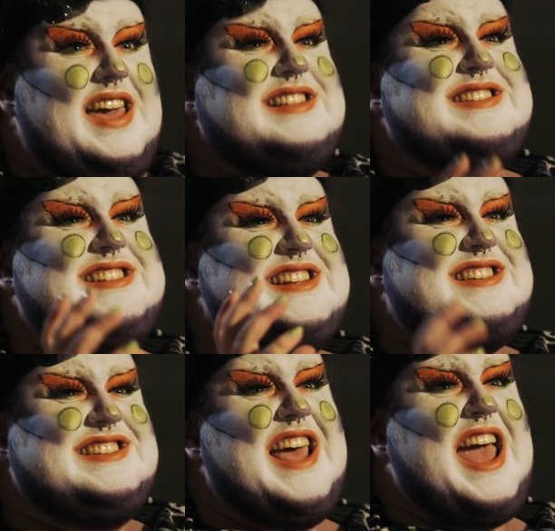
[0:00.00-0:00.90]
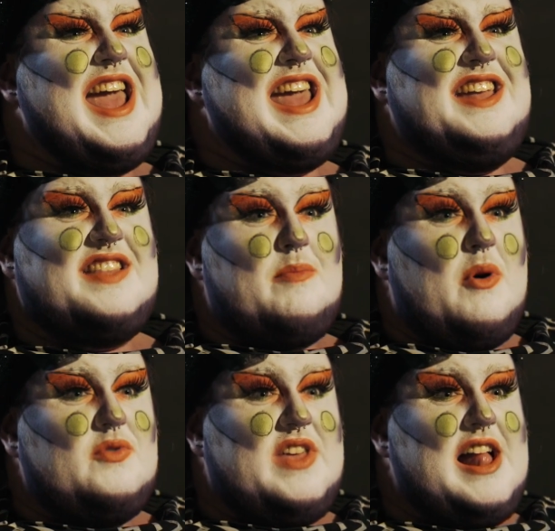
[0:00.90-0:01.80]
"It's today!" they
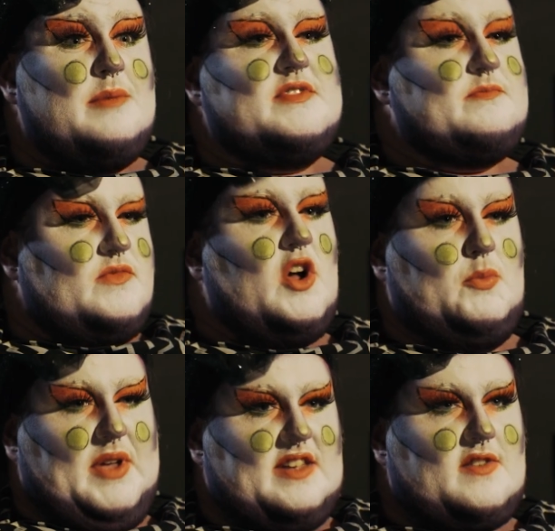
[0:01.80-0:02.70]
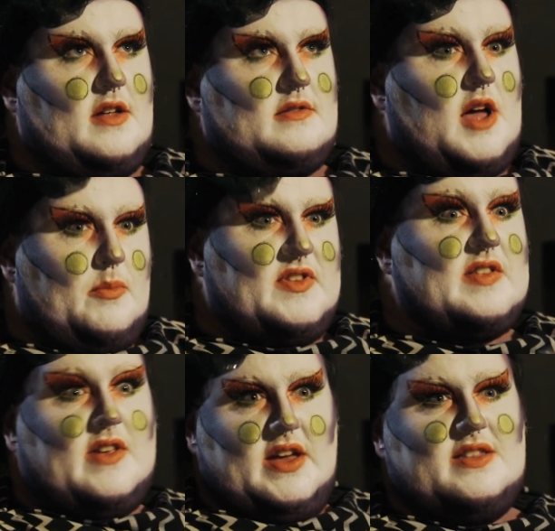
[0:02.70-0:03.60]
both yelped, albeit on
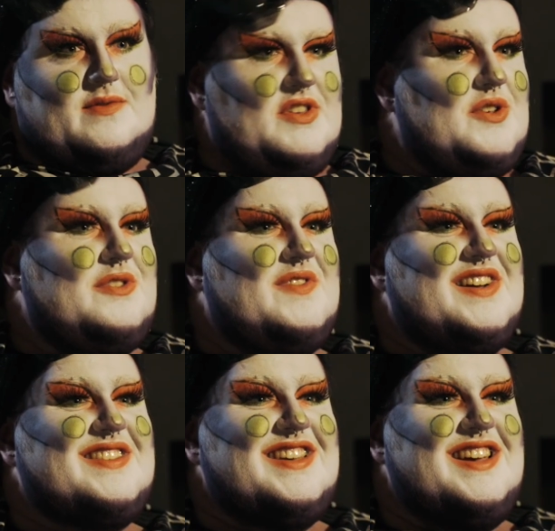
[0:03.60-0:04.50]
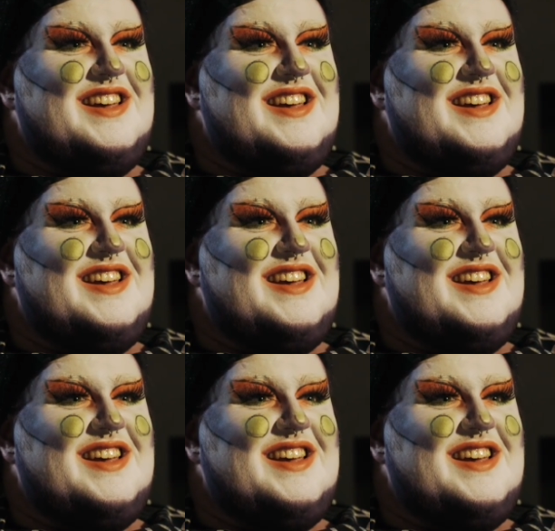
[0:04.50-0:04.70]
opposite sides of the universe.